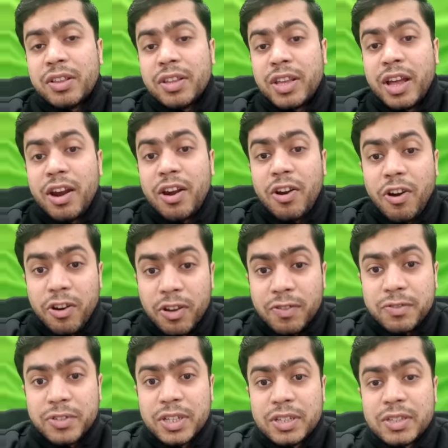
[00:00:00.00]
There are a lot
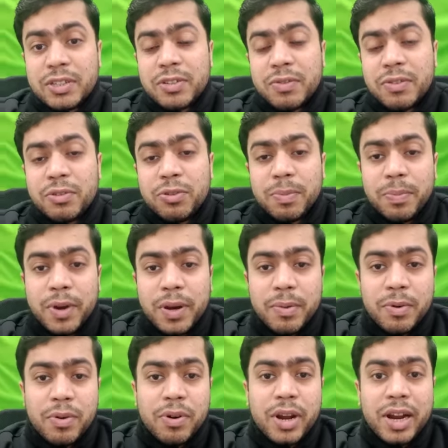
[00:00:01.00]
of judges of the
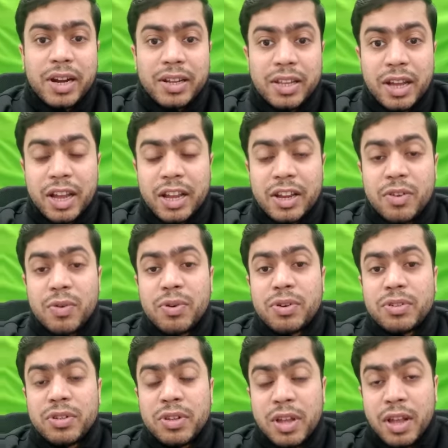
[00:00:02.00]
Supreme Court and the High
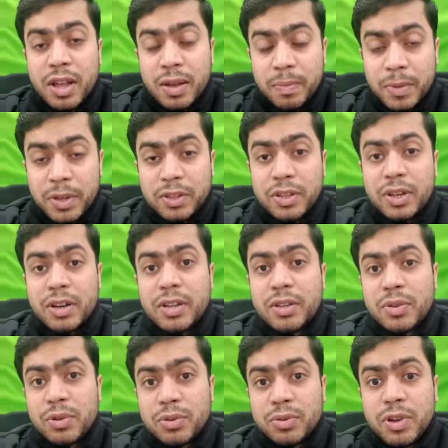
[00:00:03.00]
Courts. Basically,
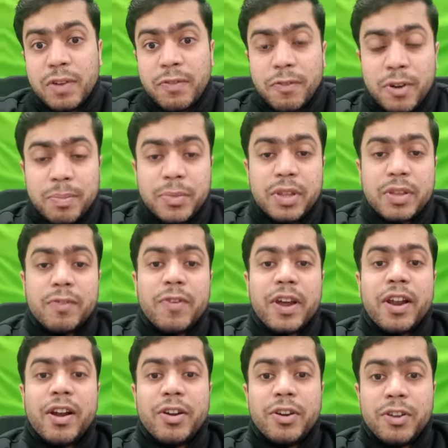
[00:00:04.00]
those who are from the
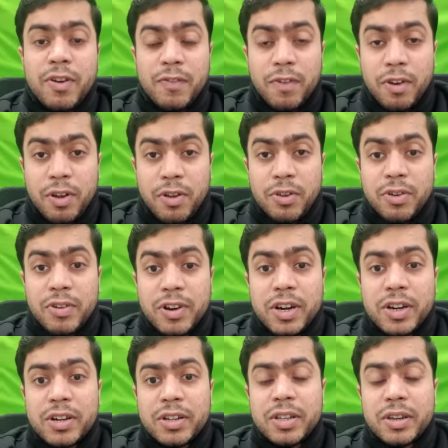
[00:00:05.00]
faculty of law. You have
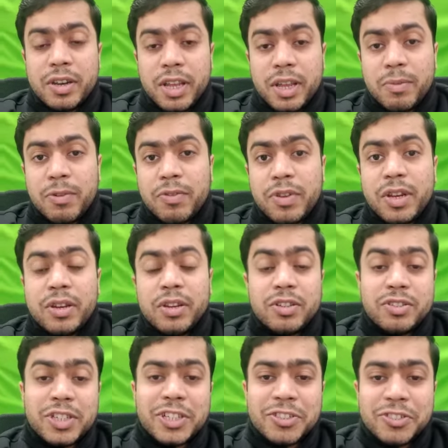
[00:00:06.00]
heard the name of the
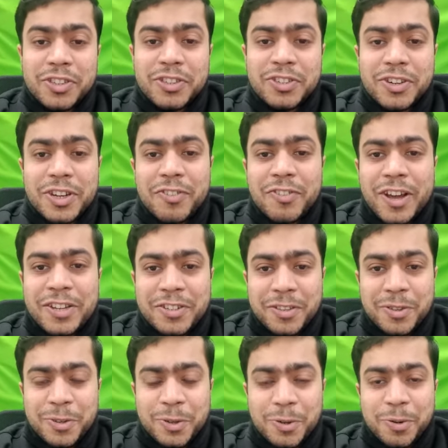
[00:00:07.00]
Justice D.Y.
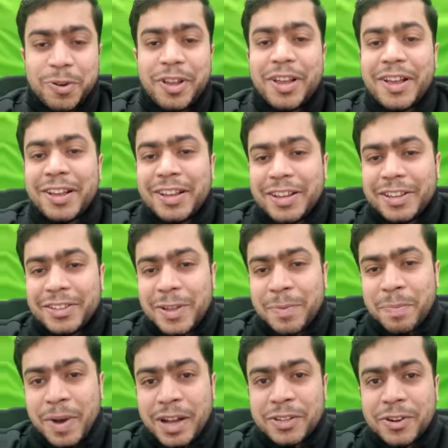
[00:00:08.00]
Chandrachud. He is a
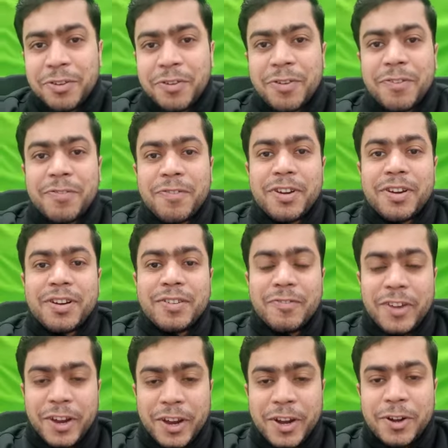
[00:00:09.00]
pass out of uh,
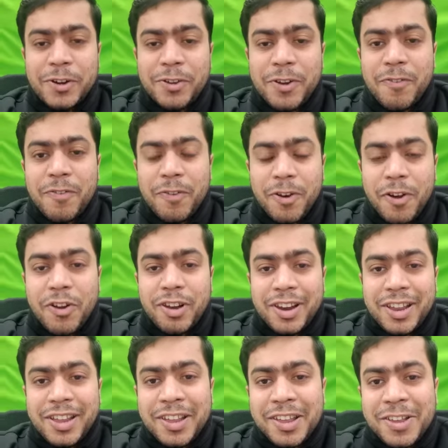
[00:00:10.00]
faculty of law
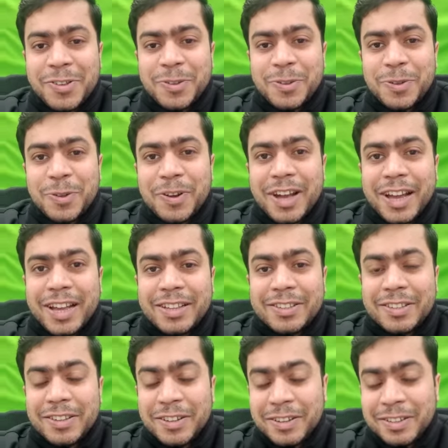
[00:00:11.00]
only. So
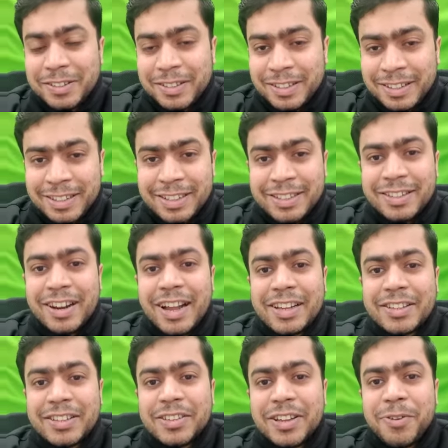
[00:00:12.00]
guys, these
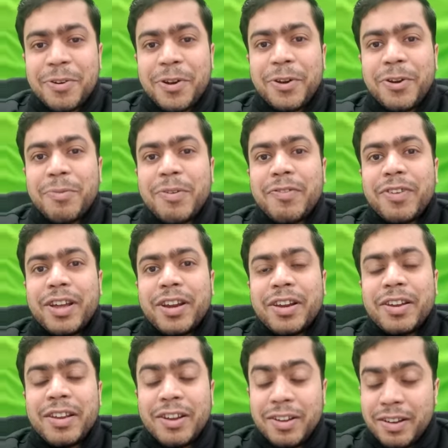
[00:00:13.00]
classes are going to be
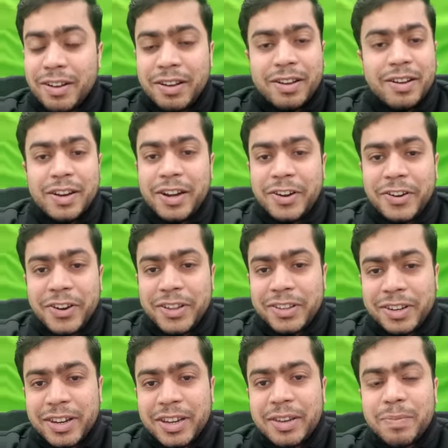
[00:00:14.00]
very uh,
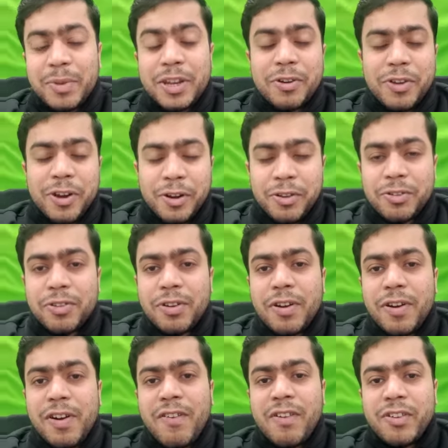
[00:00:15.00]
interesting. We are going to
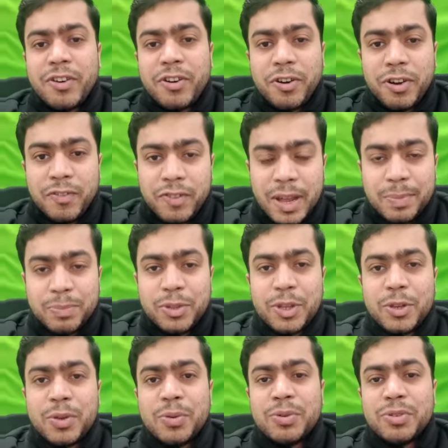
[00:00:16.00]
solve a lot of
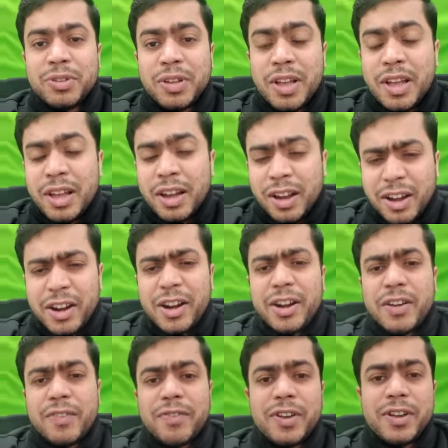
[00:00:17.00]
MCQs,
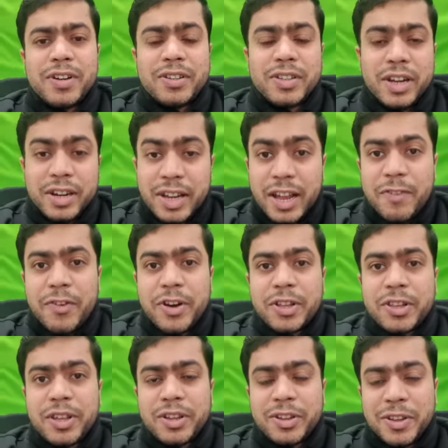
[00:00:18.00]
current affairs and
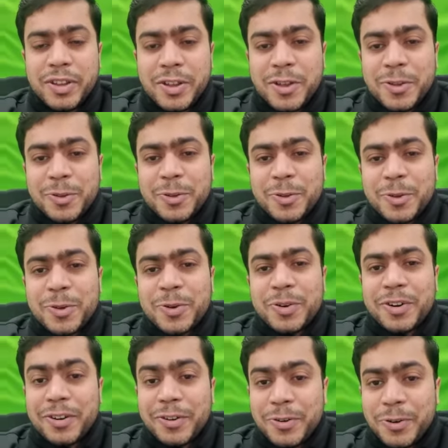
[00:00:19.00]
everything.
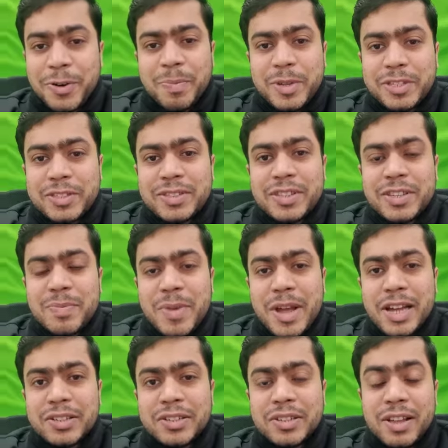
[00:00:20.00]
So don't miss this
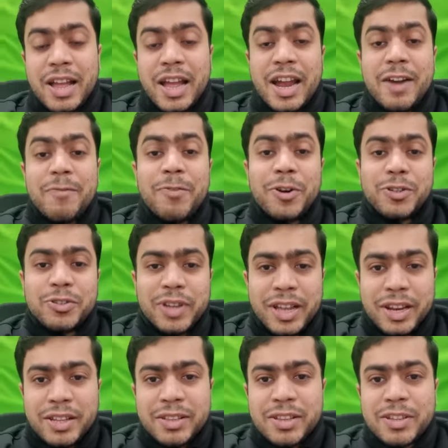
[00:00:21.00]
batch. And for
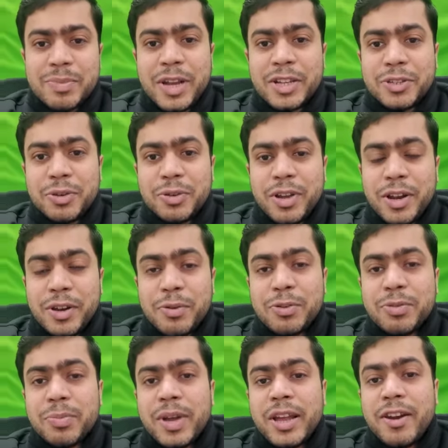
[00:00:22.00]
joining this batch, you can
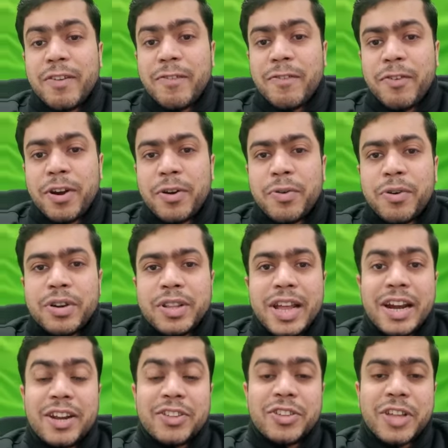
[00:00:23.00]
use my referral code
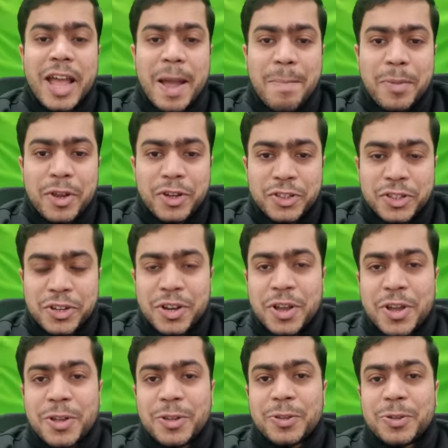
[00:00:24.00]
that is AMYOSH.
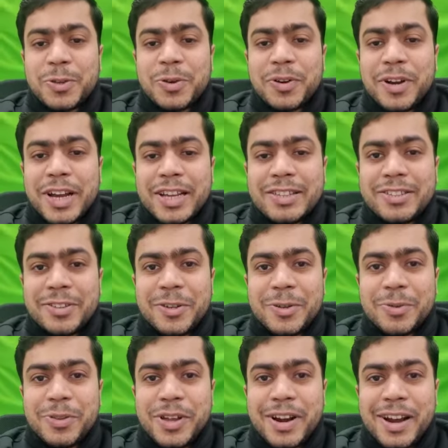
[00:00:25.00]
So guys, see you
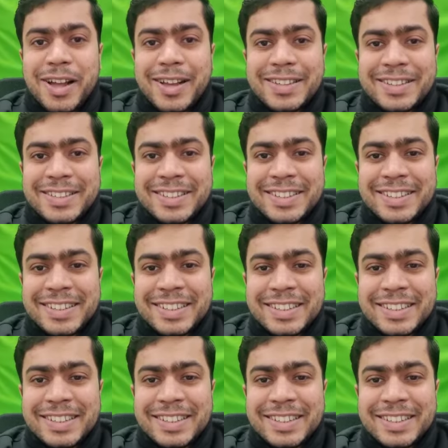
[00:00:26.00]
in the class.